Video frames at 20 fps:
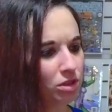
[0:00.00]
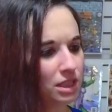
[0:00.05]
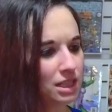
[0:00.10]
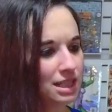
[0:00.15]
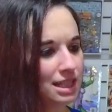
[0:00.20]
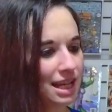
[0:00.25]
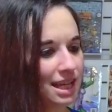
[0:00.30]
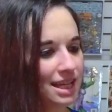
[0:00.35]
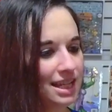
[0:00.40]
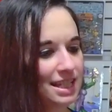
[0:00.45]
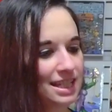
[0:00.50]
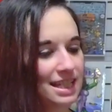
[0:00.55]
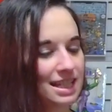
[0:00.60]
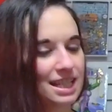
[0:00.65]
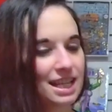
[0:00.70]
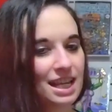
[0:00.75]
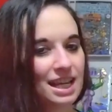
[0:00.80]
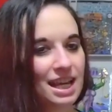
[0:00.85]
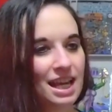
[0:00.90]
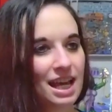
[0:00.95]
his eyes.
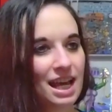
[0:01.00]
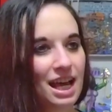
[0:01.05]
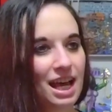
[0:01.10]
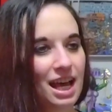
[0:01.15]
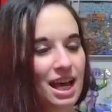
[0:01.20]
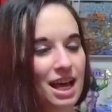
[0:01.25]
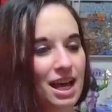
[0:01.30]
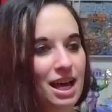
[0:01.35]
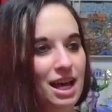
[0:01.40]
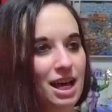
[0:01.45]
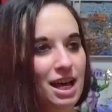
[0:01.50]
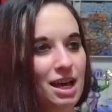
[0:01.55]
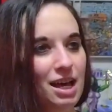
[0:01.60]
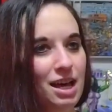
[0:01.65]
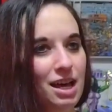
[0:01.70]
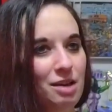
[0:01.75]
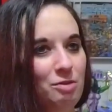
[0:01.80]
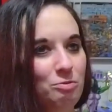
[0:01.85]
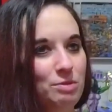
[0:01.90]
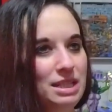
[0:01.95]

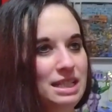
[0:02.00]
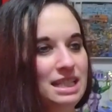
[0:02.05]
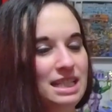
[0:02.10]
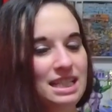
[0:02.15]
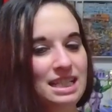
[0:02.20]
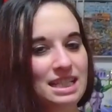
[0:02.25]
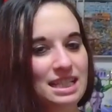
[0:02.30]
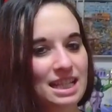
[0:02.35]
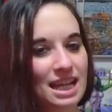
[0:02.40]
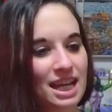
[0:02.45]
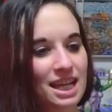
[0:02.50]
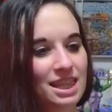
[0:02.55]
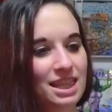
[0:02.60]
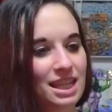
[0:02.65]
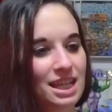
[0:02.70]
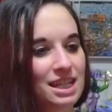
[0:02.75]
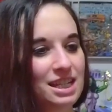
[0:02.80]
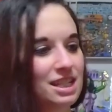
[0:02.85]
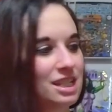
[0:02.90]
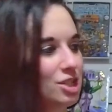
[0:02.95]
We see death
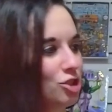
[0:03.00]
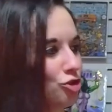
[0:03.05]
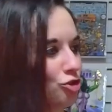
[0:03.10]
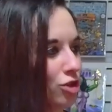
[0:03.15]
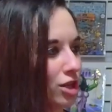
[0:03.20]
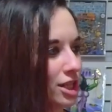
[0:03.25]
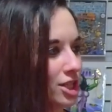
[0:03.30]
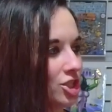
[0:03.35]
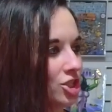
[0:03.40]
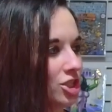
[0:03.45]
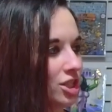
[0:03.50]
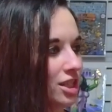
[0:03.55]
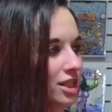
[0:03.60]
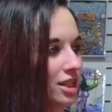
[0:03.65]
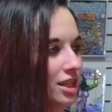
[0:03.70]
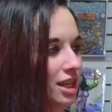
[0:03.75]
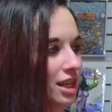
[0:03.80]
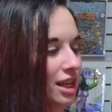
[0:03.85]
and destruction